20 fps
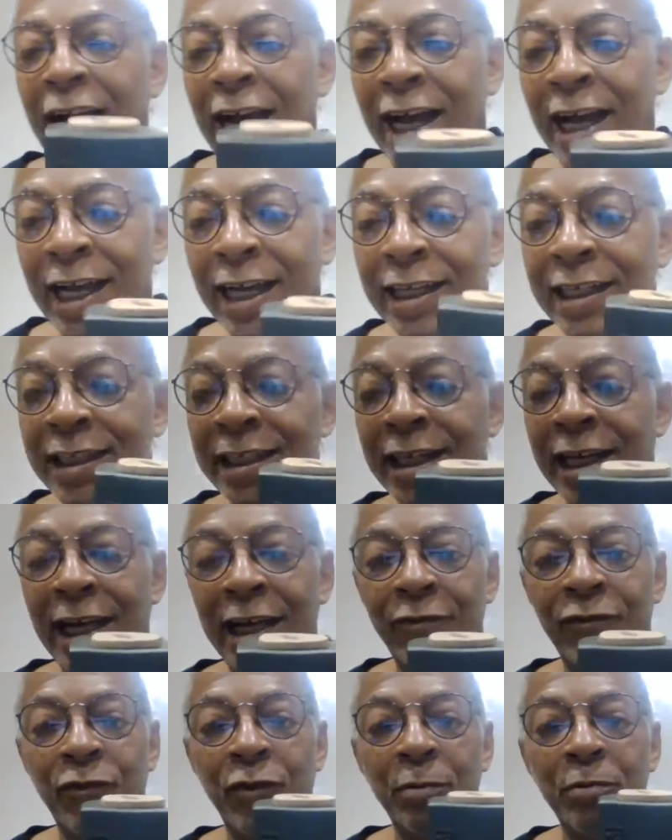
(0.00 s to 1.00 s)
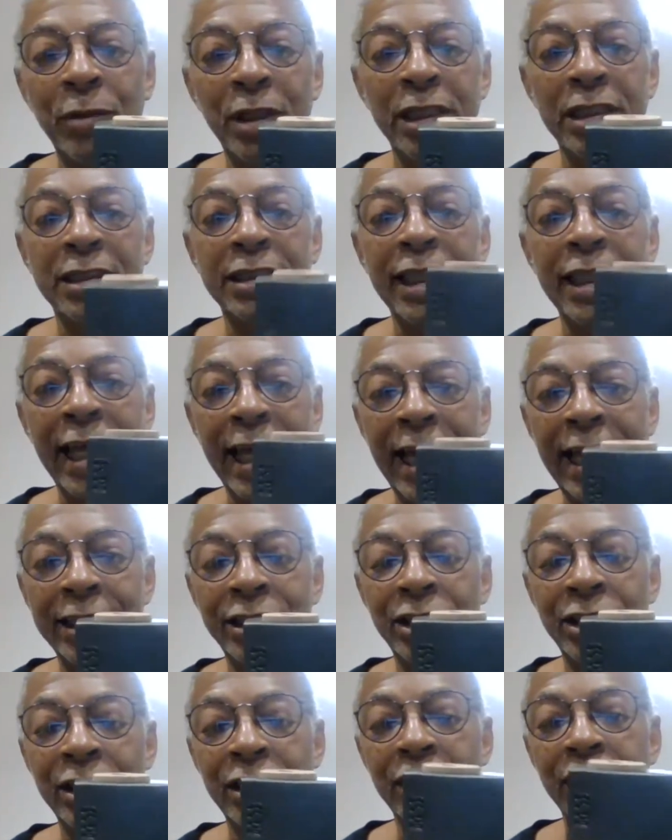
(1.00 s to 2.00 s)
I got from this
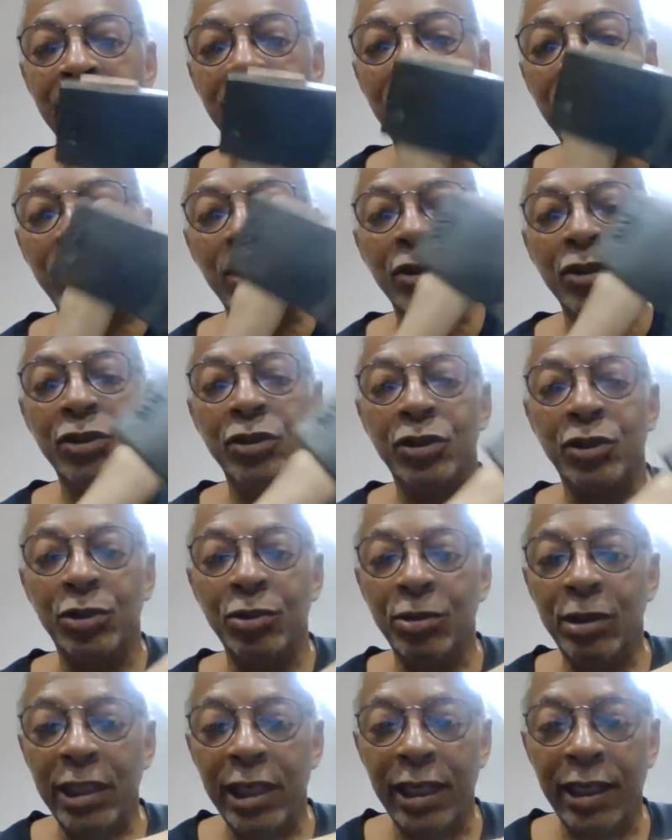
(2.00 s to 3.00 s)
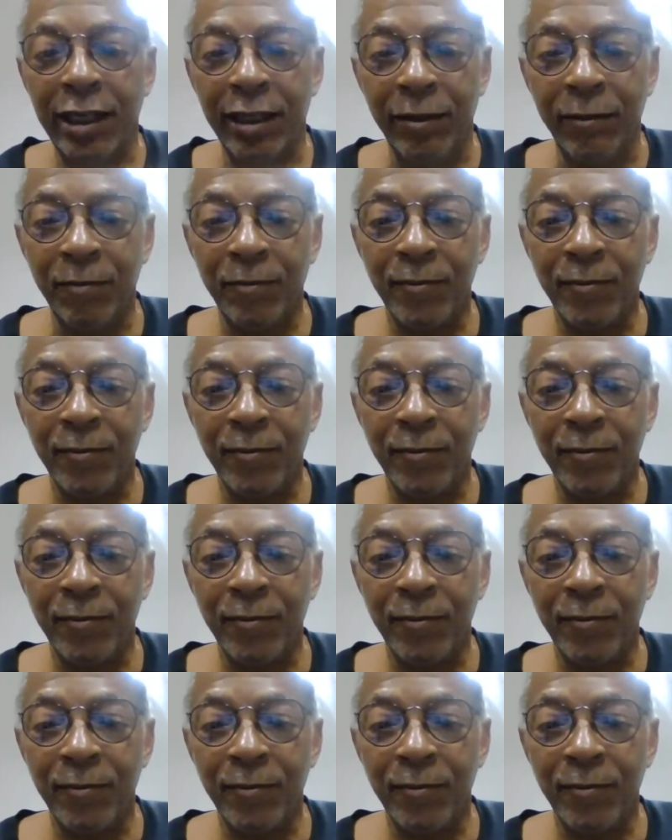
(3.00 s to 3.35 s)
hatchet today.